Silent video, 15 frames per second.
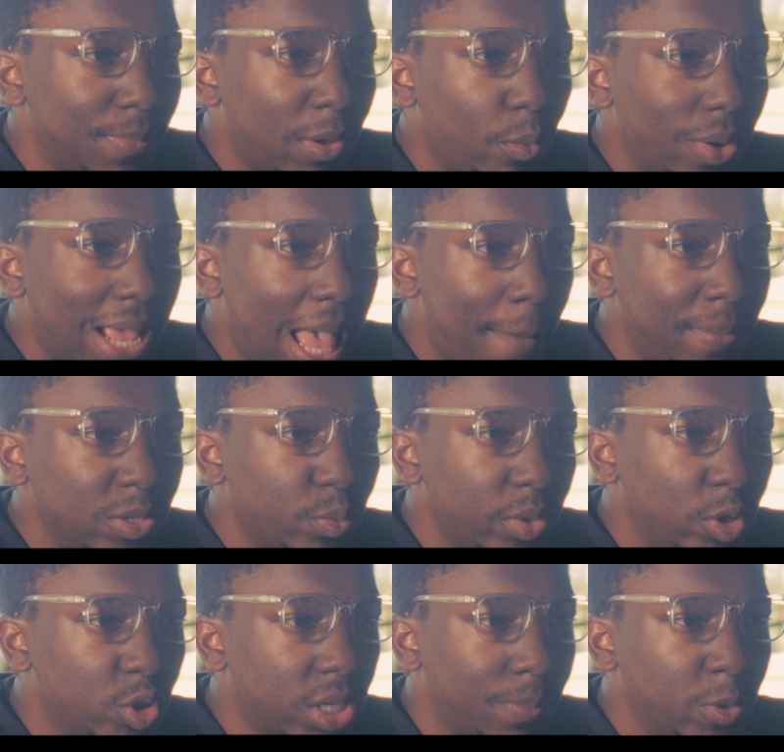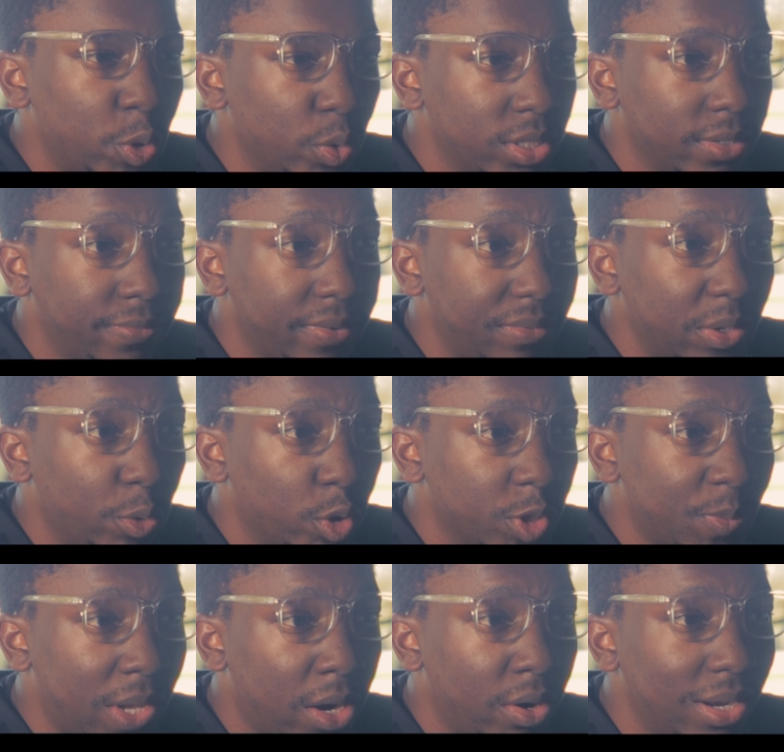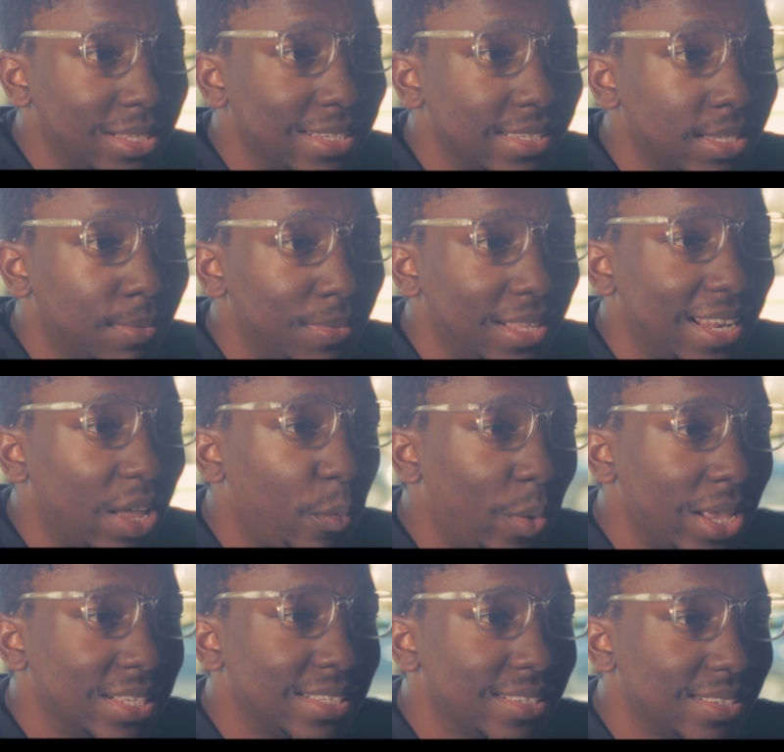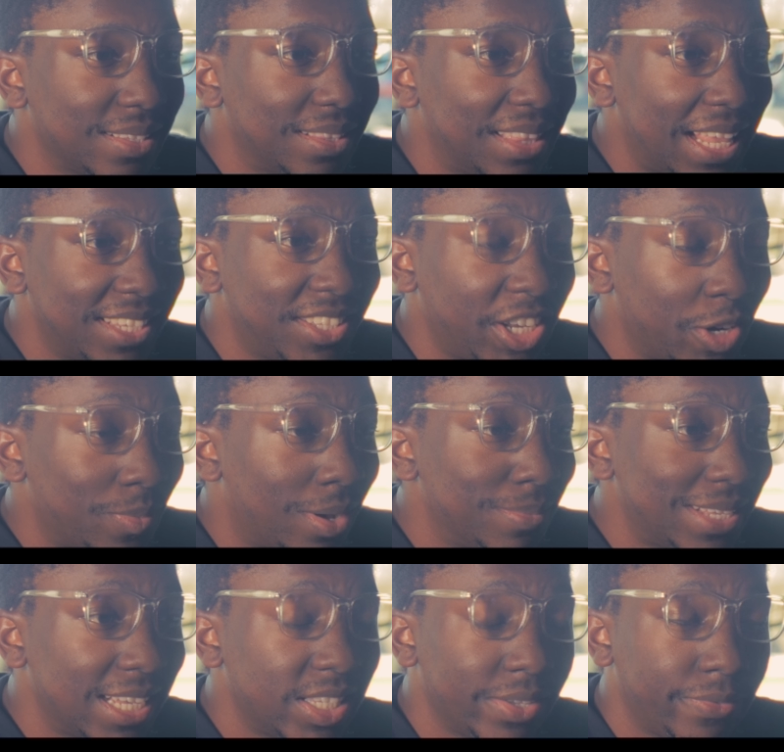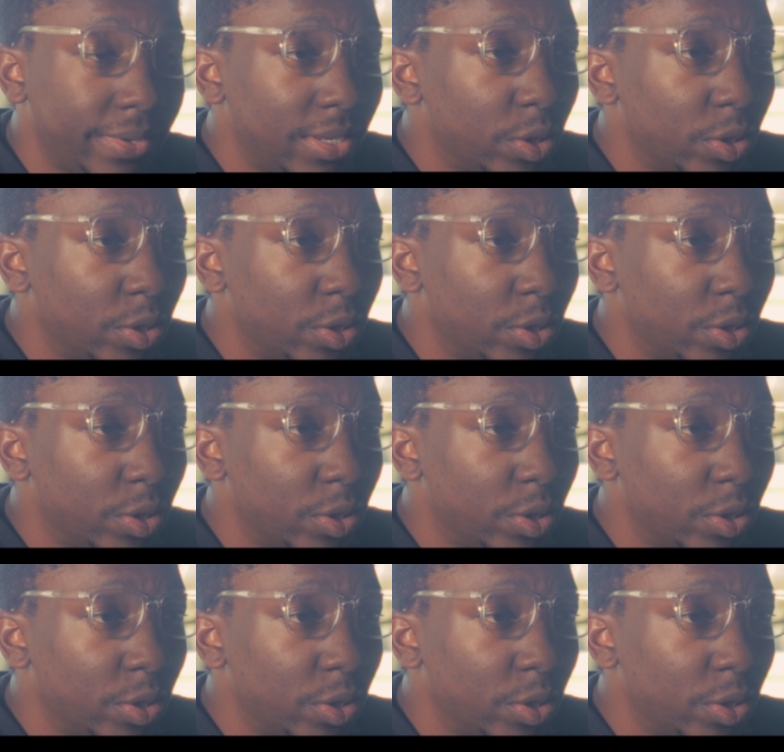about what happens when you drop 250 horsepower into something that weighs less than your mom's SUV